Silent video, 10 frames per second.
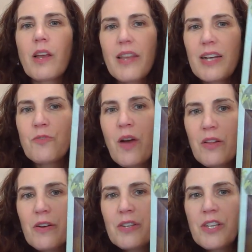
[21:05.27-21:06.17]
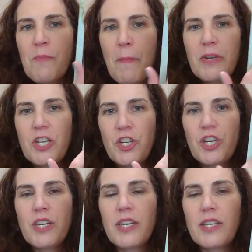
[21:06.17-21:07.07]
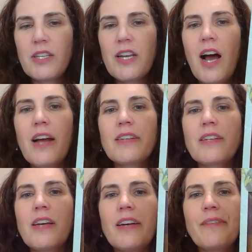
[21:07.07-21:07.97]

yes, while there is some repetition, it's enough